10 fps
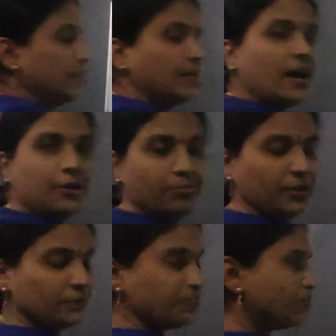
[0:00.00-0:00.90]
Carpel.
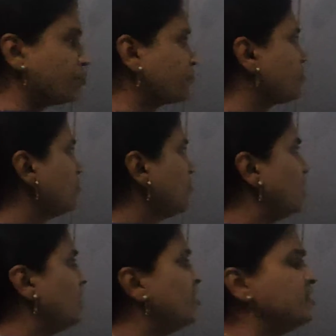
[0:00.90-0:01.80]

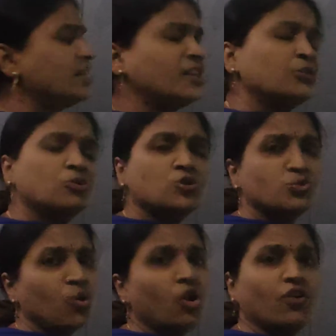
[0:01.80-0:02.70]
It is the innermost
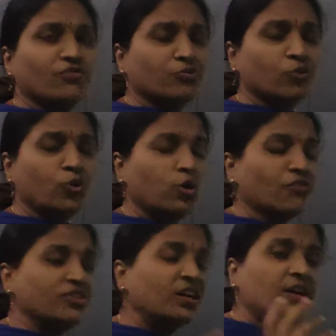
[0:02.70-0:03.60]
wall of
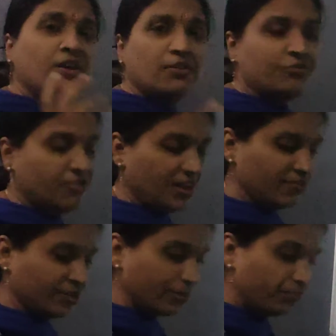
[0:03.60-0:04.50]
the
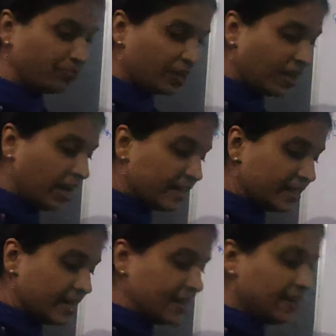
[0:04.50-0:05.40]
flower.
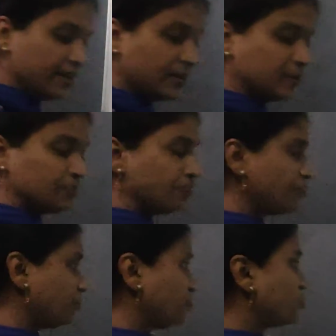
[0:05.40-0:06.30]
Then
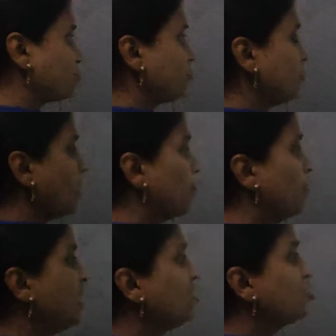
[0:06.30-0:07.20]

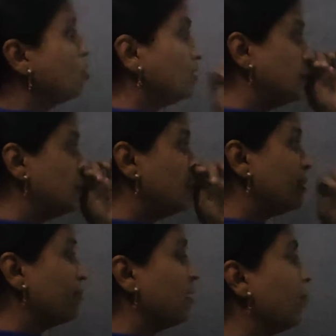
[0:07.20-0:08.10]
based on the
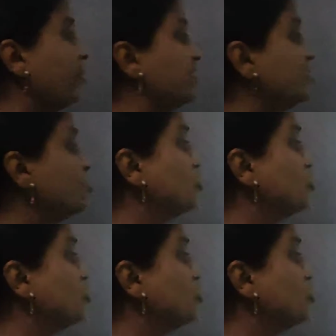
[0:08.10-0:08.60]
presence